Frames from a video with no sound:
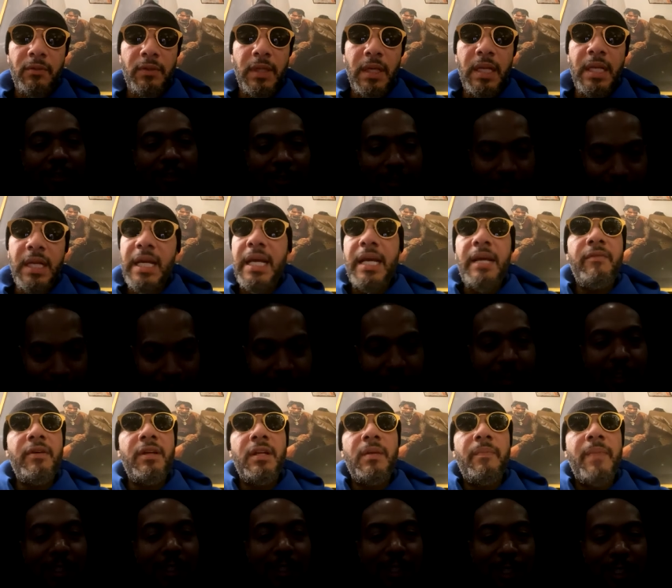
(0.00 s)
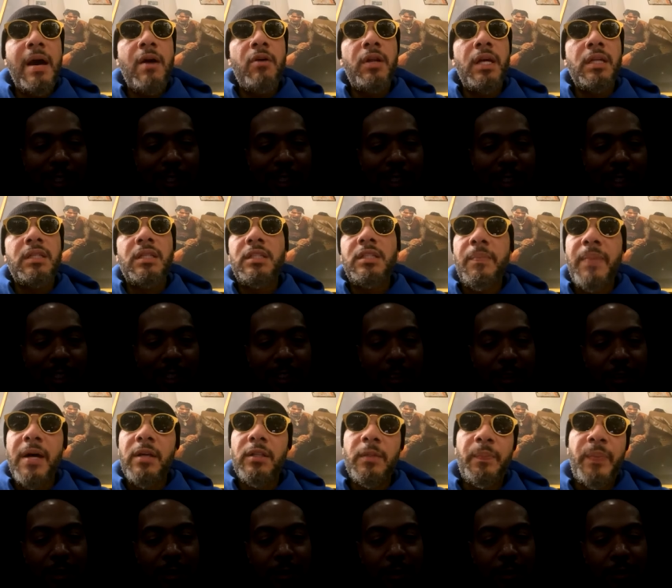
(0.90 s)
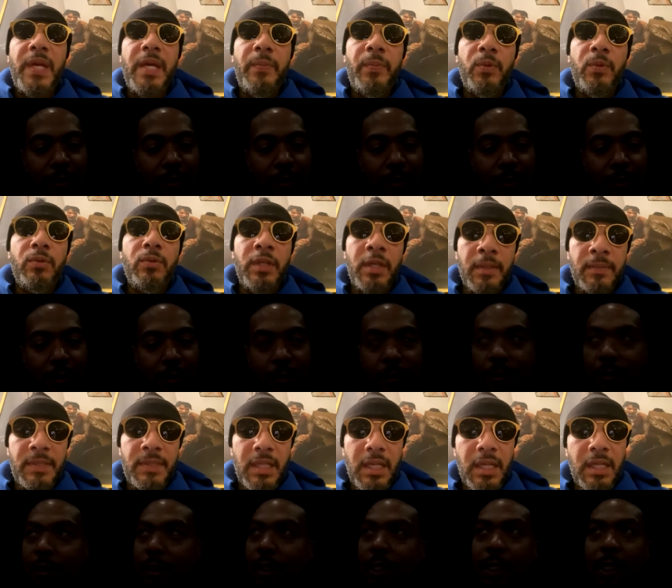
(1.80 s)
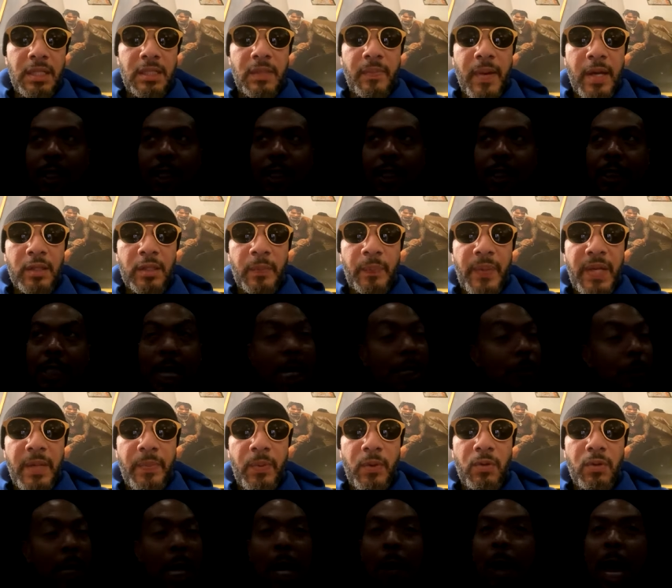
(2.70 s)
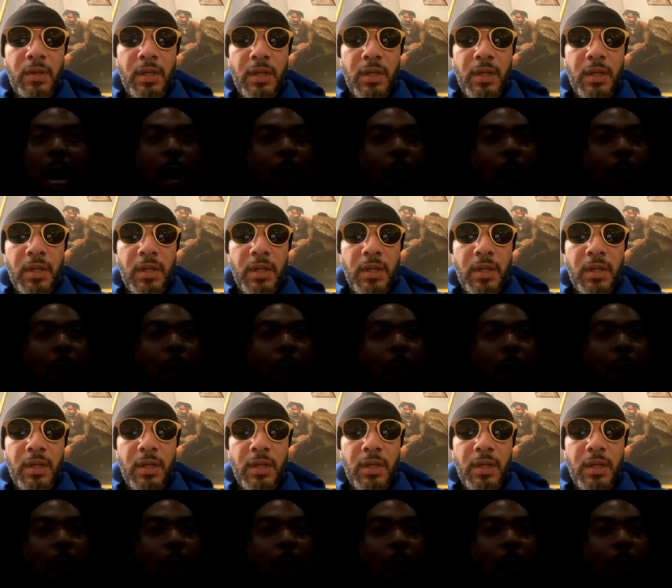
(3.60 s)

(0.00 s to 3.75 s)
it ain't even about us. It's about the people. You know what I'm saying? It's about that's what I, I,